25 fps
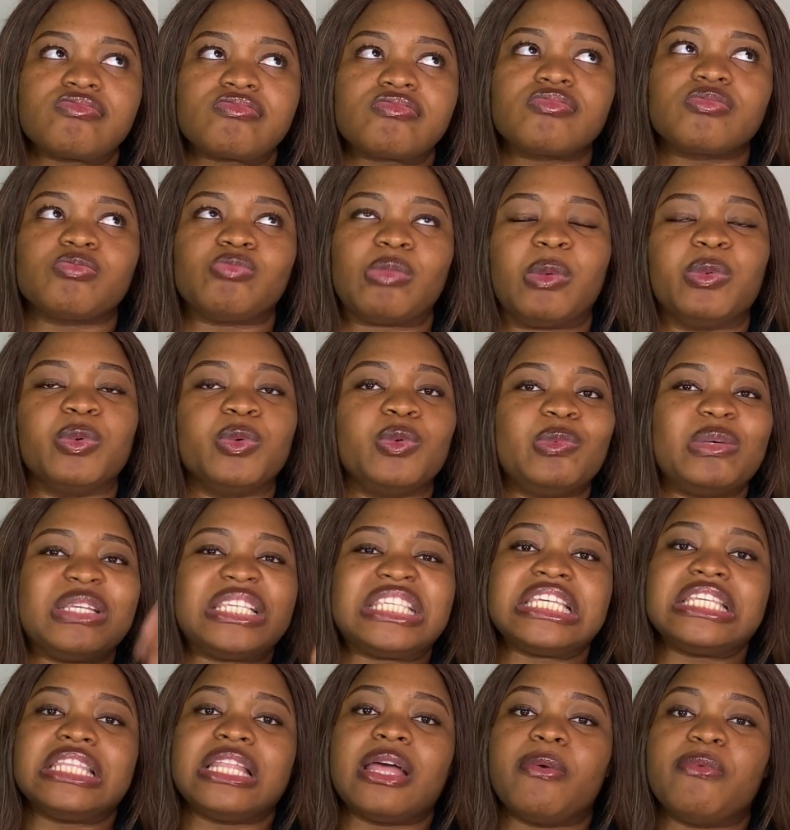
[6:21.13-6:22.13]
Maybe we'll be
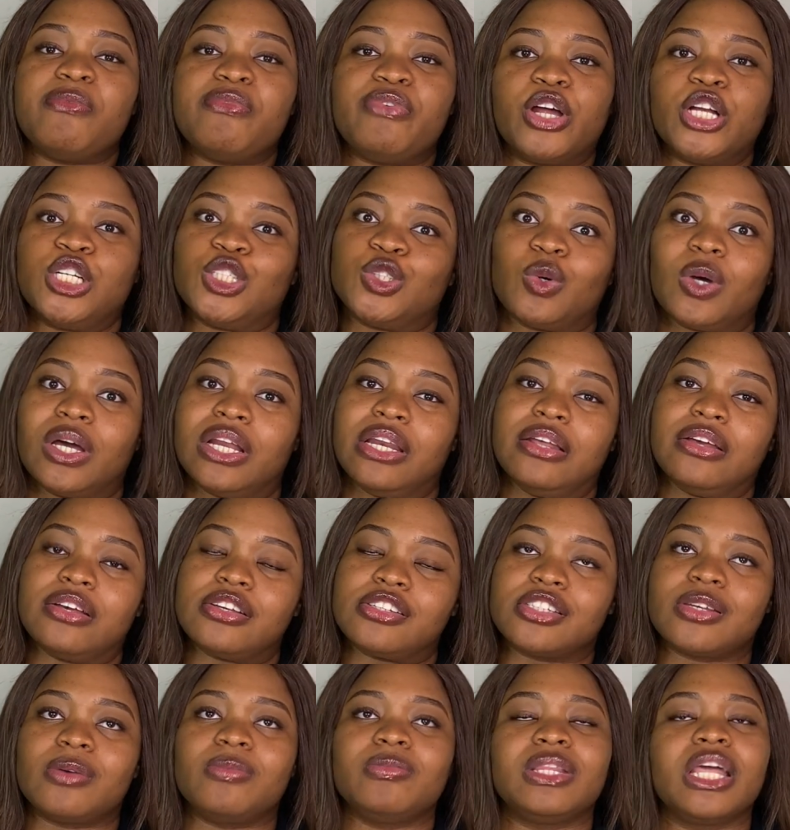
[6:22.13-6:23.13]
seeing them virtually or
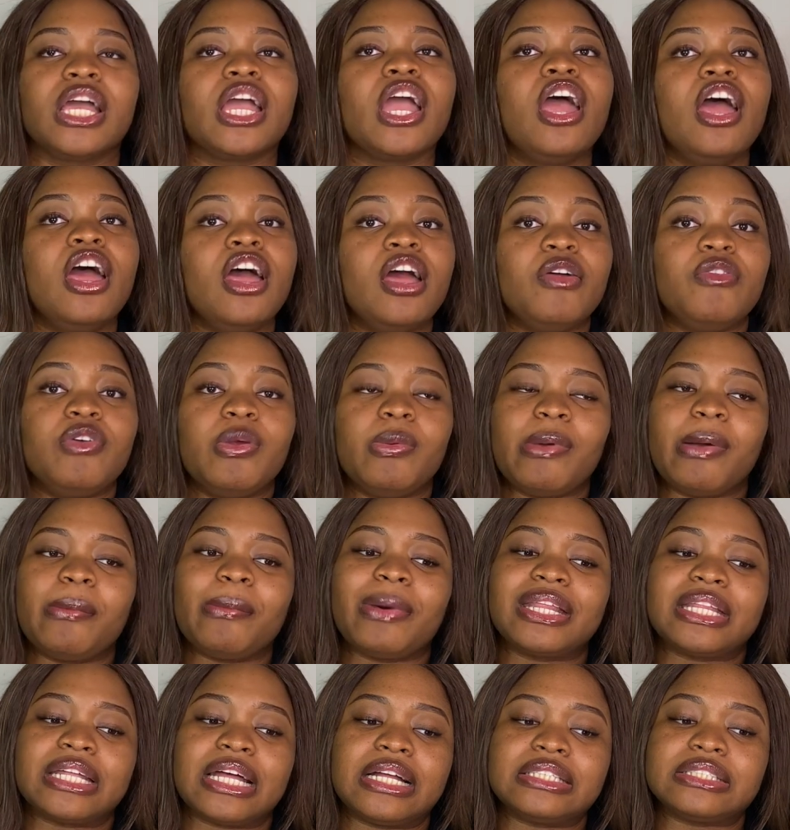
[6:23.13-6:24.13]
something.
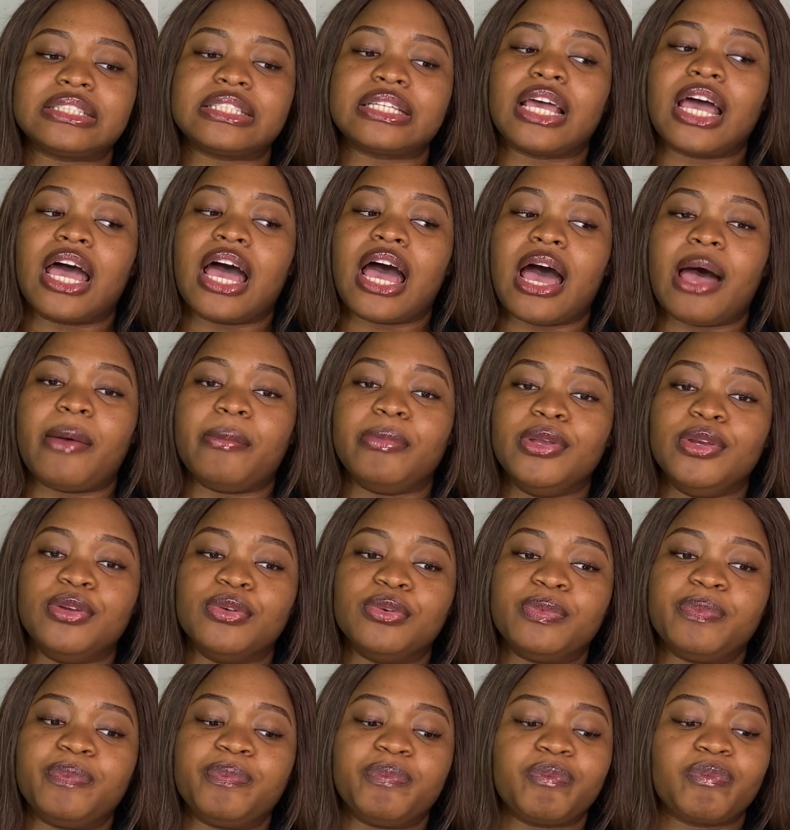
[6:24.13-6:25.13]
Remember that
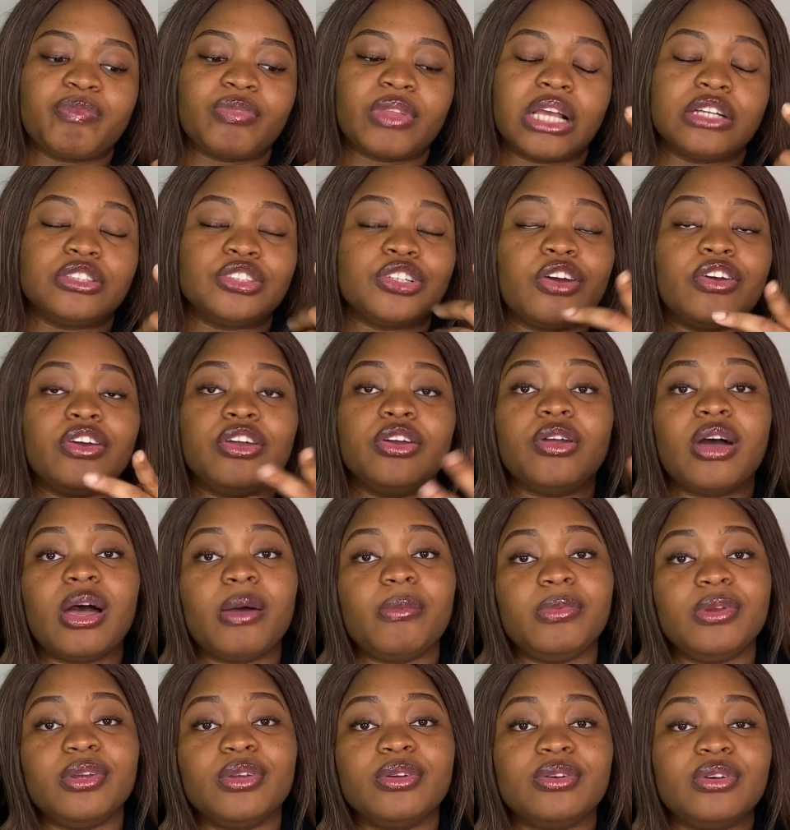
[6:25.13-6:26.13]

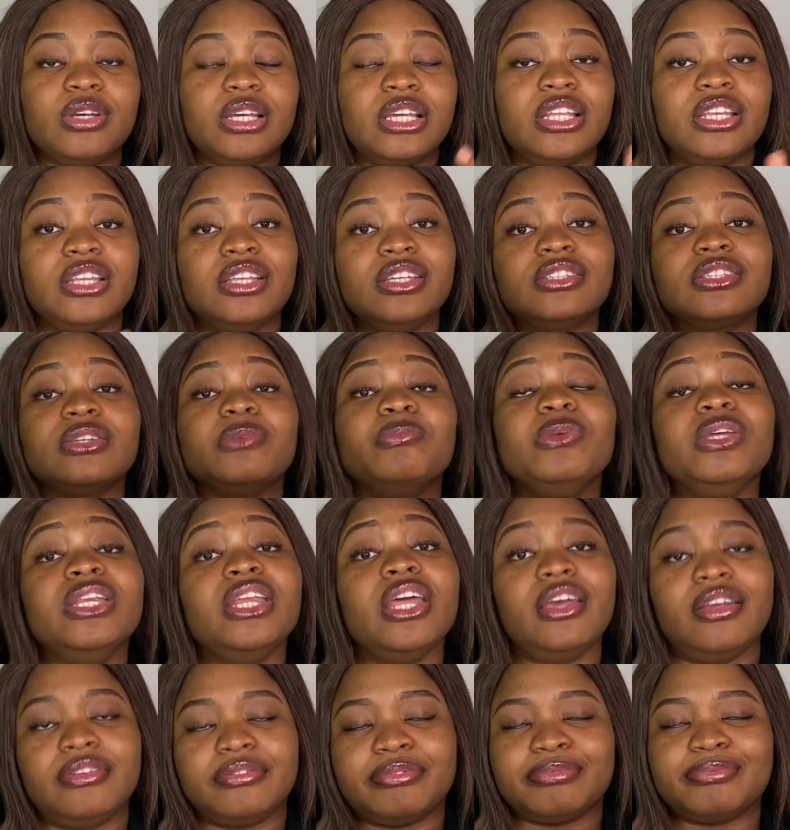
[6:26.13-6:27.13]
in this
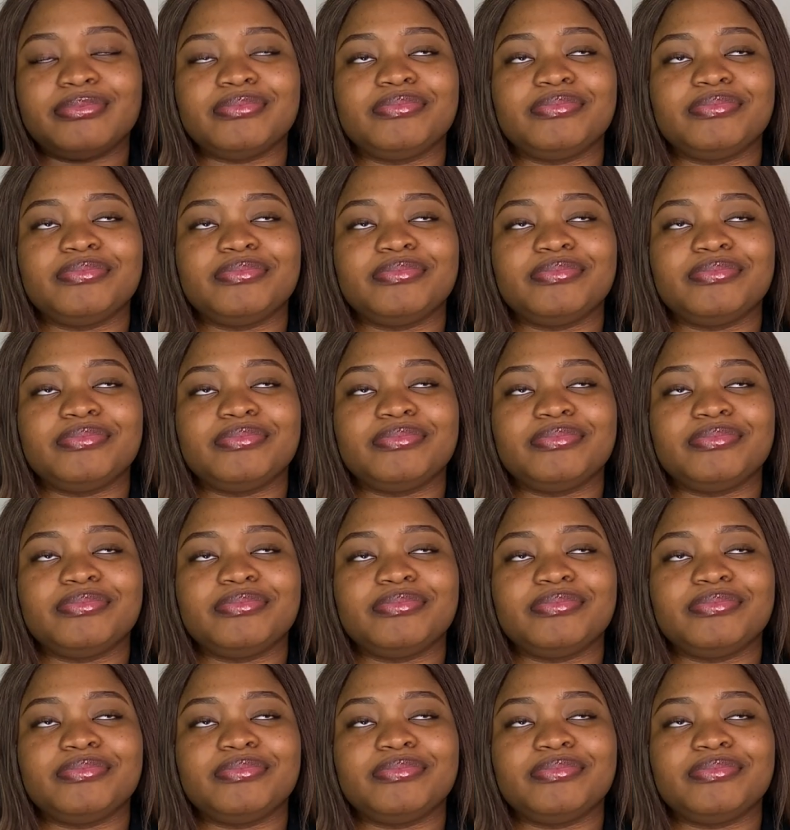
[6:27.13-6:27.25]
Mide,